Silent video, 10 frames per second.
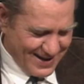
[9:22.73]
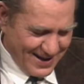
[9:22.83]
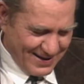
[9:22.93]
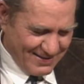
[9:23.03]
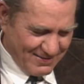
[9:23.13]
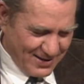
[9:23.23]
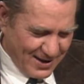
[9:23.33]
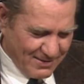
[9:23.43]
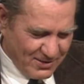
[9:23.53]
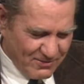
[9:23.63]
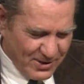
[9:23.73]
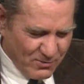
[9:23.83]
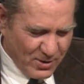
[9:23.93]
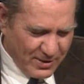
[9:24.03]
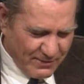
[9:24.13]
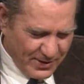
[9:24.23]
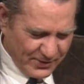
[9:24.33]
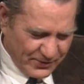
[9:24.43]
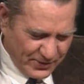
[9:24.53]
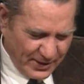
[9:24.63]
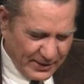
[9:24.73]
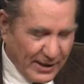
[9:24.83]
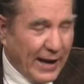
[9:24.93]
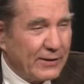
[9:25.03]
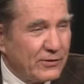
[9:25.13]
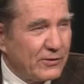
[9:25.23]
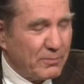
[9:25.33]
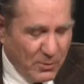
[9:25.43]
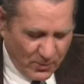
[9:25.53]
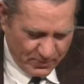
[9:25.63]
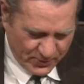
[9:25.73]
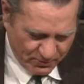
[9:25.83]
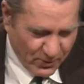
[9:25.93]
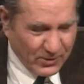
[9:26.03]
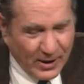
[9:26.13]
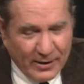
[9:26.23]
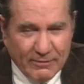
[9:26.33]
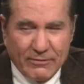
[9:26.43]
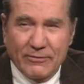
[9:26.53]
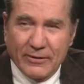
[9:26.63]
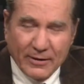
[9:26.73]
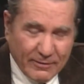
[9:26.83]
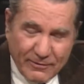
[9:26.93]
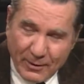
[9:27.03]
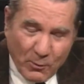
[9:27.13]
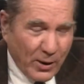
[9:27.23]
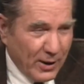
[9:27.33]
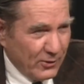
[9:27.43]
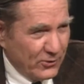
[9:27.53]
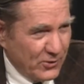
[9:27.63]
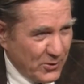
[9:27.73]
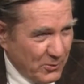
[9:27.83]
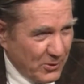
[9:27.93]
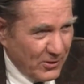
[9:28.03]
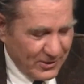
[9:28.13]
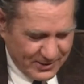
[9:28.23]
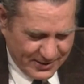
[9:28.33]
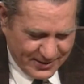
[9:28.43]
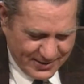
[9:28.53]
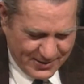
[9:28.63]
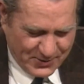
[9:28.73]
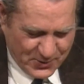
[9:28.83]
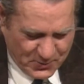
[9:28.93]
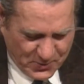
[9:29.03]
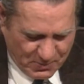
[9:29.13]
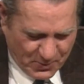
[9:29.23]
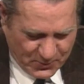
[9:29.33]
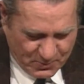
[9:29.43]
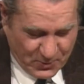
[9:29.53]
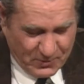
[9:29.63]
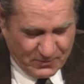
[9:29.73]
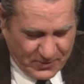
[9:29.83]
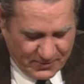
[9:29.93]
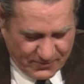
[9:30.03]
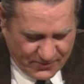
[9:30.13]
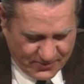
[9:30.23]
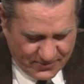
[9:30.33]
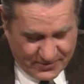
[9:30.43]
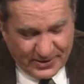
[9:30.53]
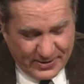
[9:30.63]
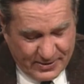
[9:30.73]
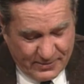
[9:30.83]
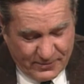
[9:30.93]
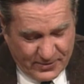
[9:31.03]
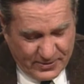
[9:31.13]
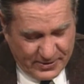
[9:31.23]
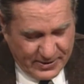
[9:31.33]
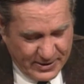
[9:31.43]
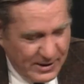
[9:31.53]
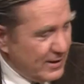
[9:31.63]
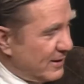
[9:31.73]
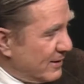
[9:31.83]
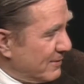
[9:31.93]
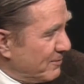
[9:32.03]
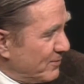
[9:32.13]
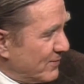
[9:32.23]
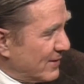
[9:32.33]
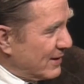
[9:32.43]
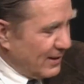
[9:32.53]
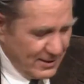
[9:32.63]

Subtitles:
Yeah, well, I'm going to read one of his last poems. He wrote a lot of farewells to the world, and this is the most beautiful. I think the late poems are terrific.